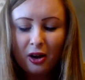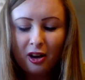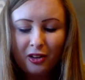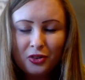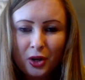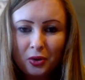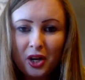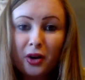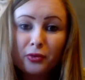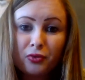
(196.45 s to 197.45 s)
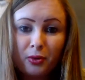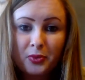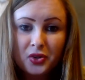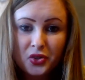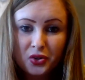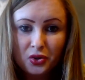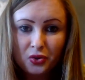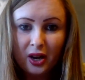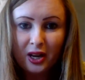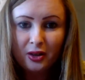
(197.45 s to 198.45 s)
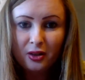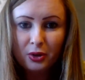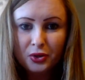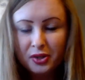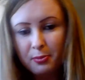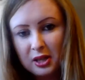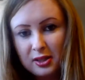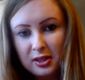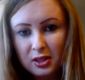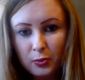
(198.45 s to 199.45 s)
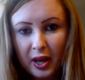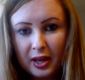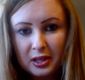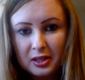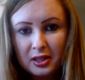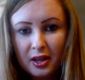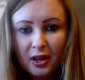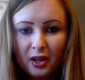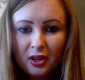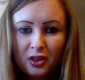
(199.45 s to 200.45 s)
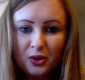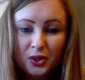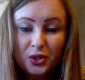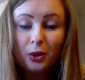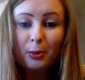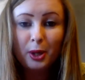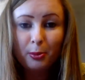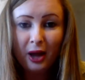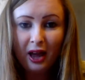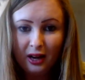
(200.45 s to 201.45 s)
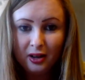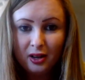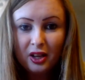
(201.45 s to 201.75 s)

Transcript: after I recovered from the surgery, which was about 6 weeks, there was still a bit of pain.